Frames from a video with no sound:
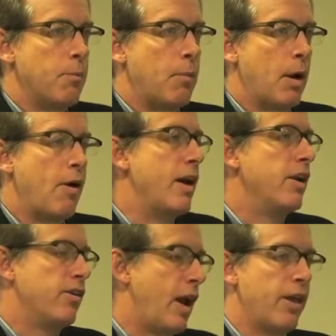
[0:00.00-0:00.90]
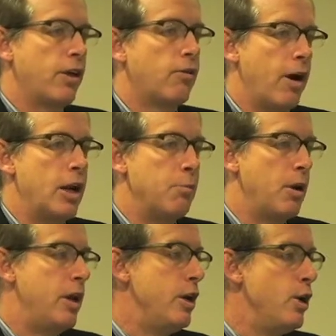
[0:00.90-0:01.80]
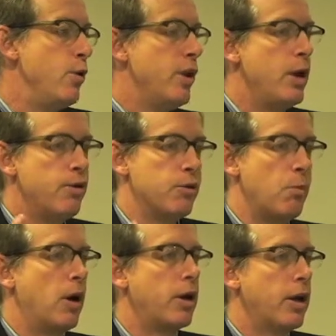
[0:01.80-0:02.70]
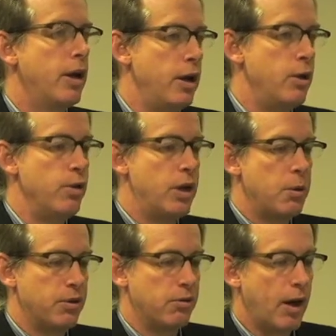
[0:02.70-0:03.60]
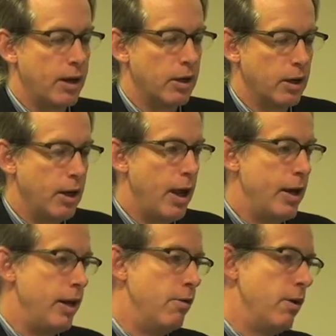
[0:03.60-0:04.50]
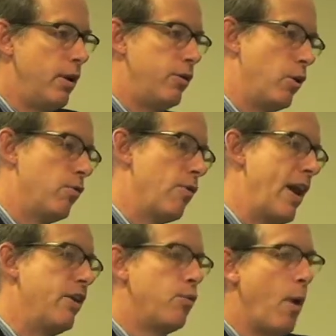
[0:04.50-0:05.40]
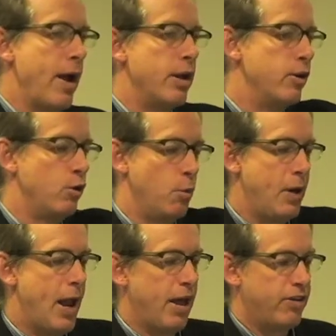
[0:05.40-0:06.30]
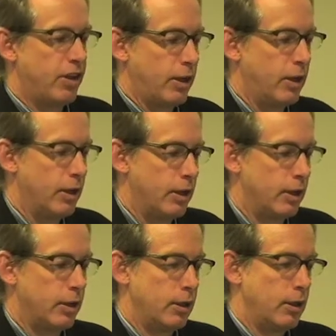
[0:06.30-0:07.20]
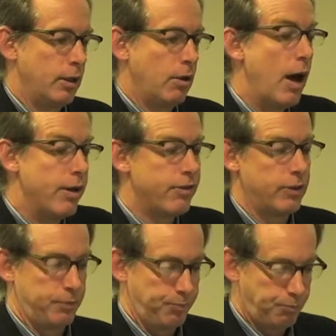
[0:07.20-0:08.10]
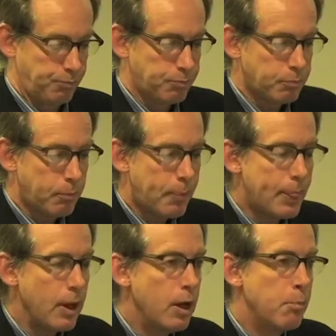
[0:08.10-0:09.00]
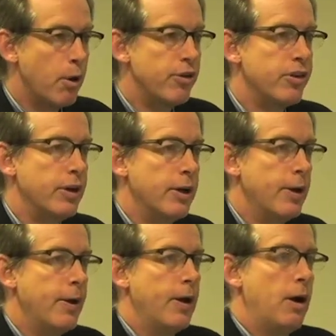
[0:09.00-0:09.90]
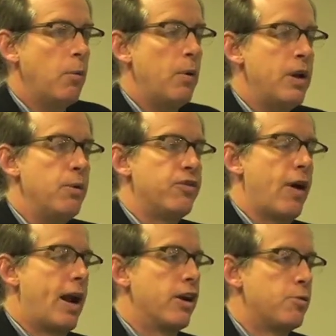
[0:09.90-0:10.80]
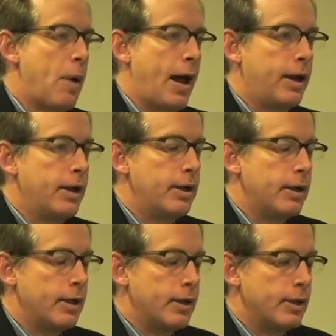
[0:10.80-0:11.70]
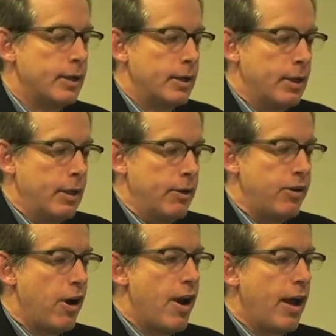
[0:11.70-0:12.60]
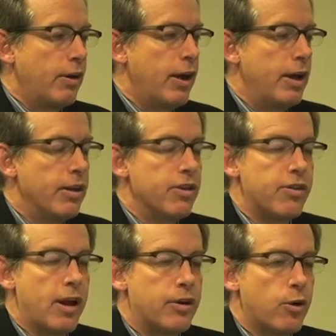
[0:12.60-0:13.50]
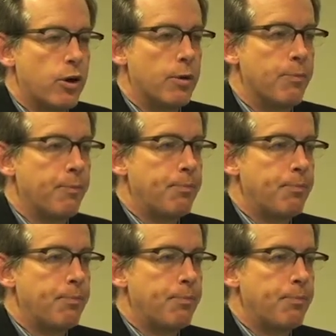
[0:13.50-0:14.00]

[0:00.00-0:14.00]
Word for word: my writing is Catholic writing, but he knew that he was a monk and he knew that he was a writer. And he, so he read his way into a monastic uh, life. Percy, when he was flat on his back in uh, Saranac Lake in the sanatorium,